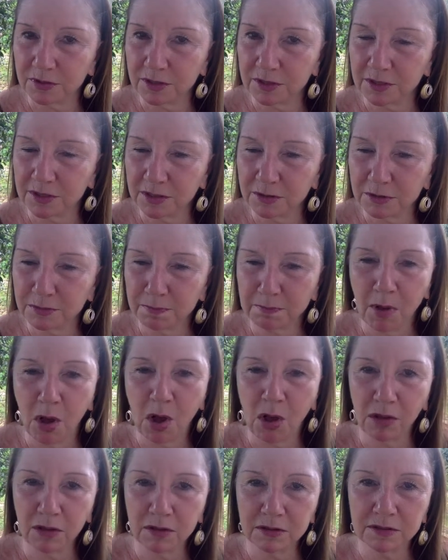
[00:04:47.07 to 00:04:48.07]
This is
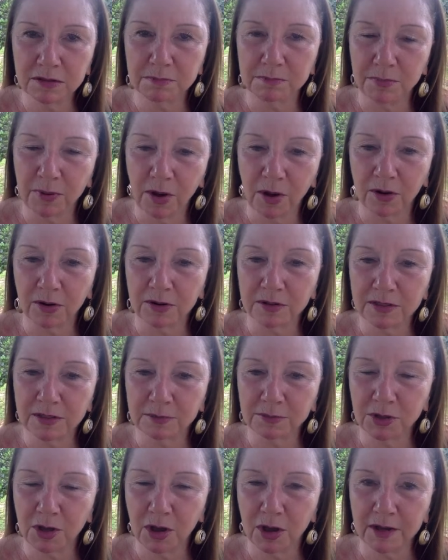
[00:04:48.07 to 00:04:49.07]
malls and parks.
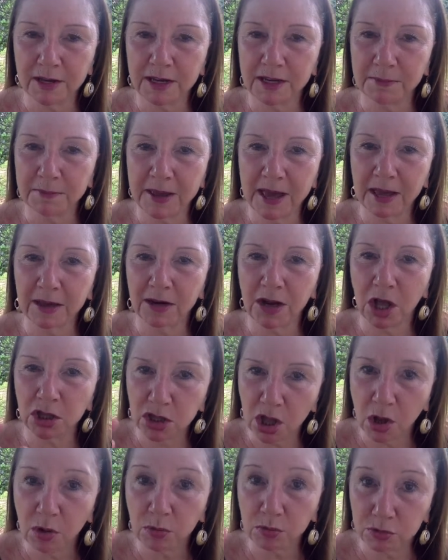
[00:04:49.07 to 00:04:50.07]
I'm talking about
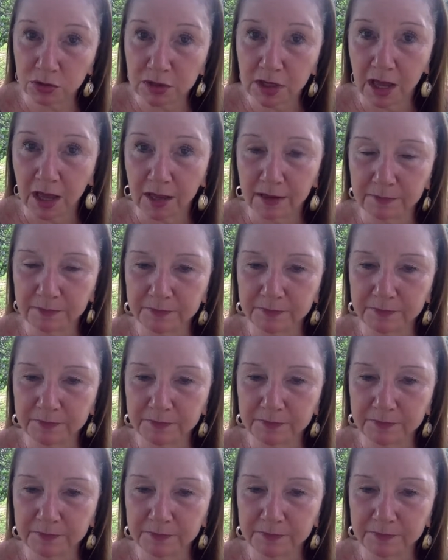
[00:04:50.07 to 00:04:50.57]
alone time.